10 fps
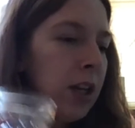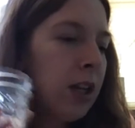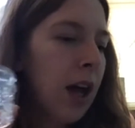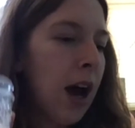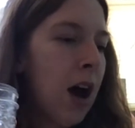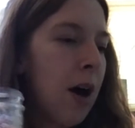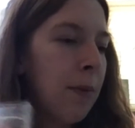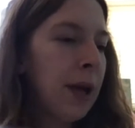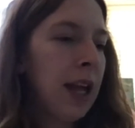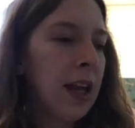
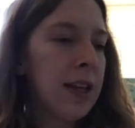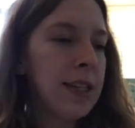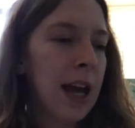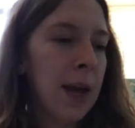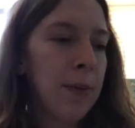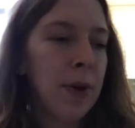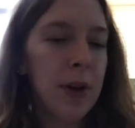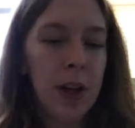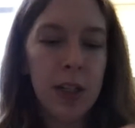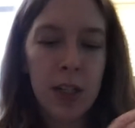and I
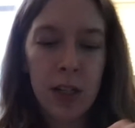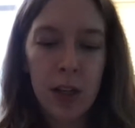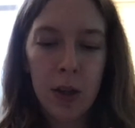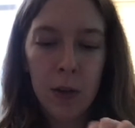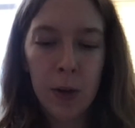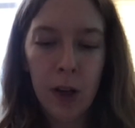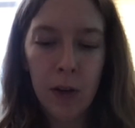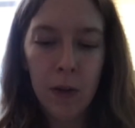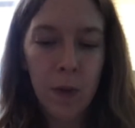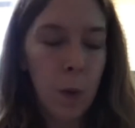put 3 or
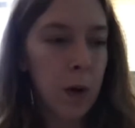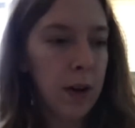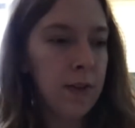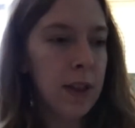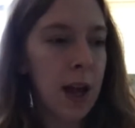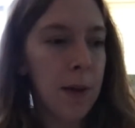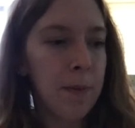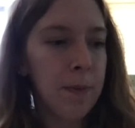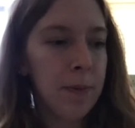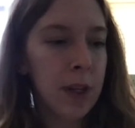4 of
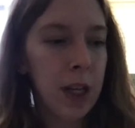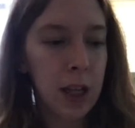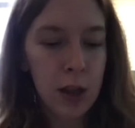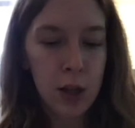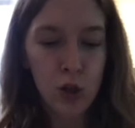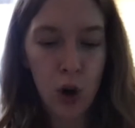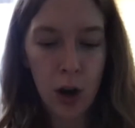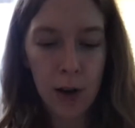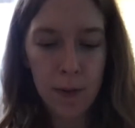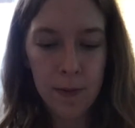them in the
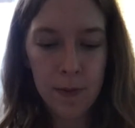jar,